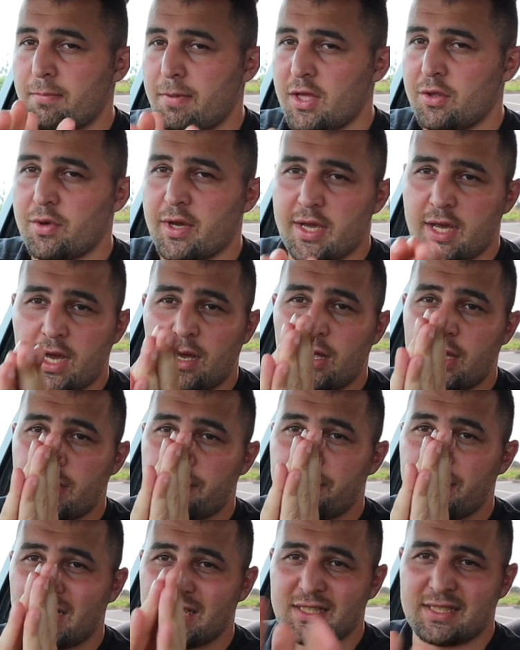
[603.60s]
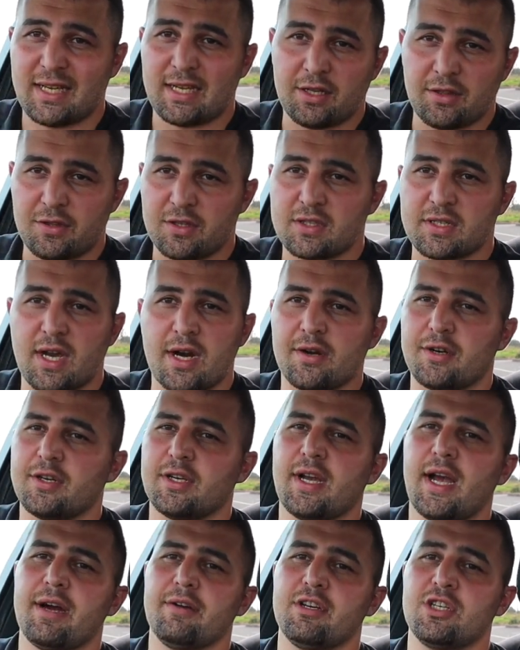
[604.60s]
by the way, I am not selling this car in a
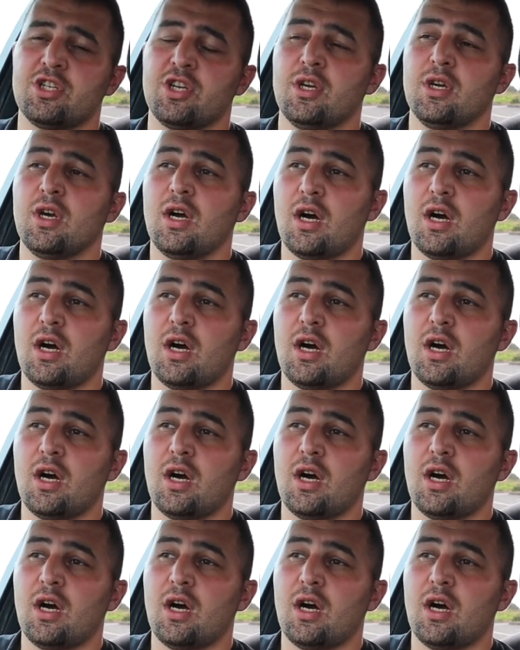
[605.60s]
garage.